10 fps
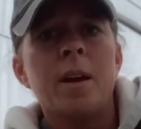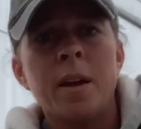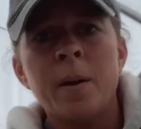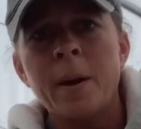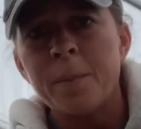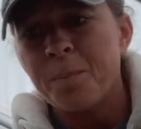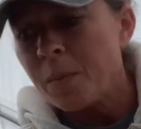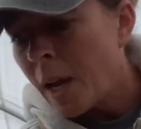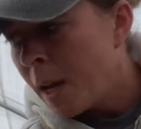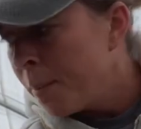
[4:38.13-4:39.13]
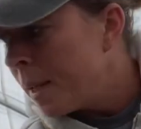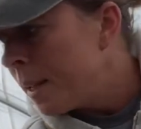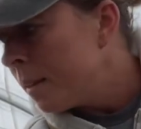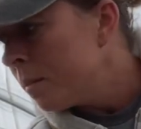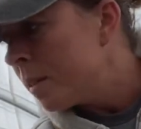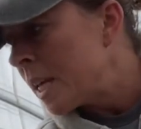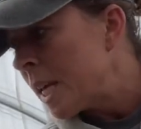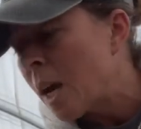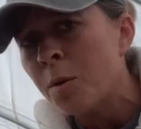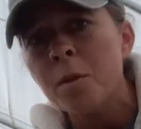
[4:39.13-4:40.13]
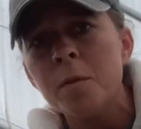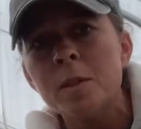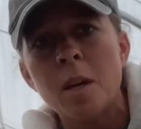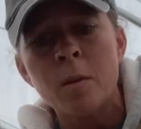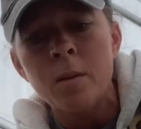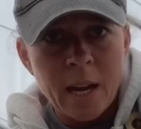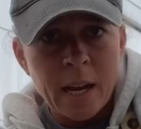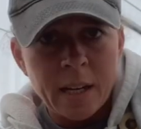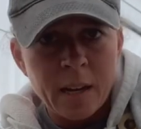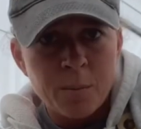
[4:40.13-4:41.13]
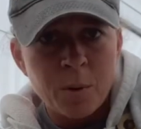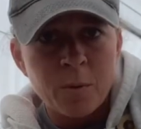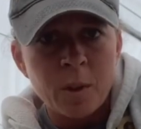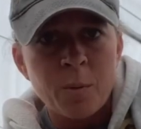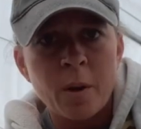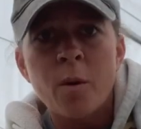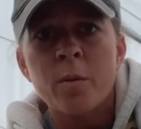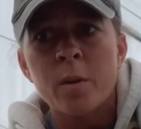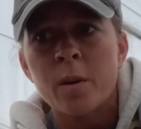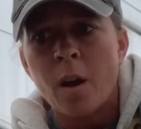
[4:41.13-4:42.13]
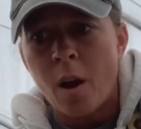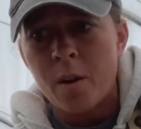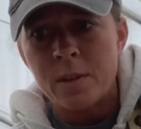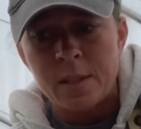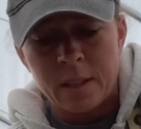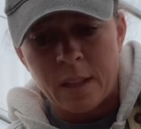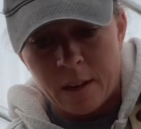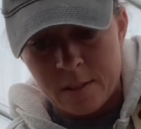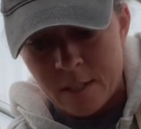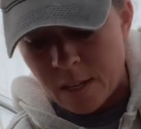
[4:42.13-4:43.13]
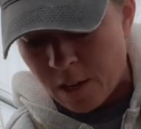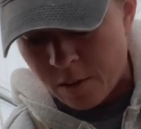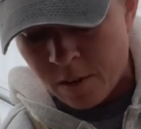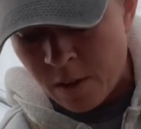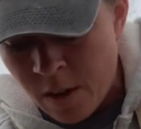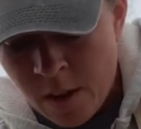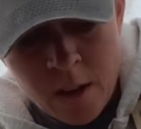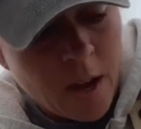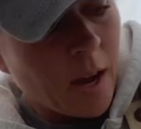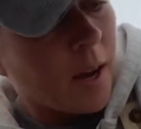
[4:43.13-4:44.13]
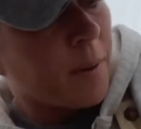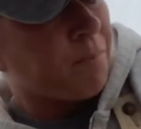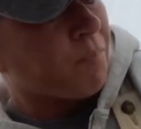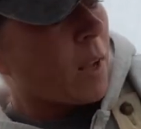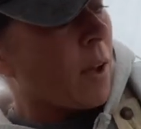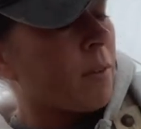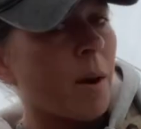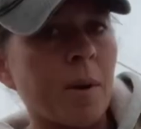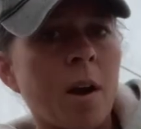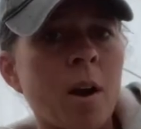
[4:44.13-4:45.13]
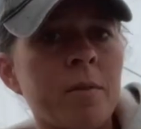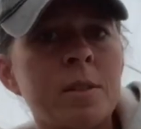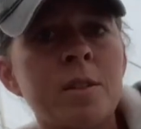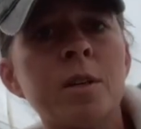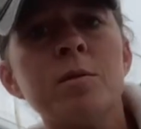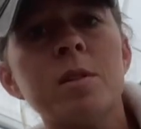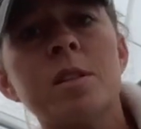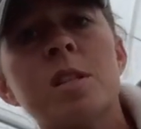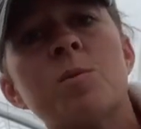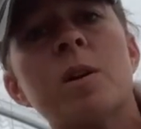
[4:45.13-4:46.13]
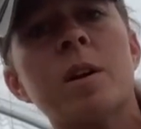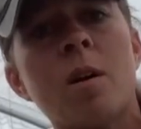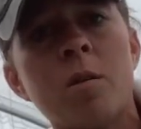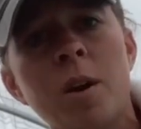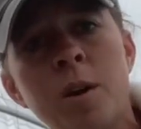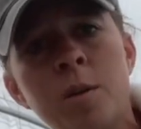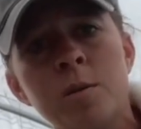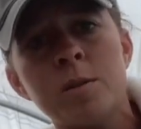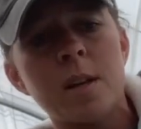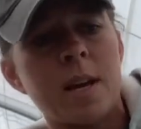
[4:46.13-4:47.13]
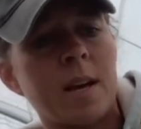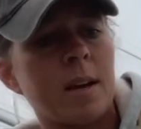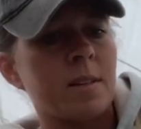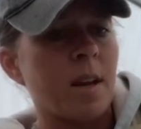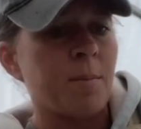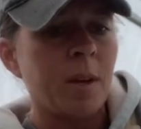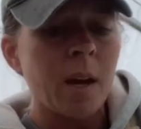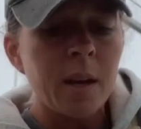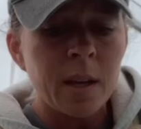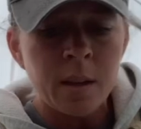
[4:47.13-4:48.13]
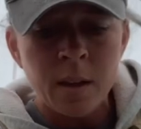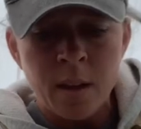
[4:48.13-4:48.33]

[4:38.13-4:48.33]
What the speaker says: All right, I'm in the 100-foot tunnel. I kind of briefly went over harvesting lettuce in here. I've got my harvest tote. This is where it all goes as I'm cutting,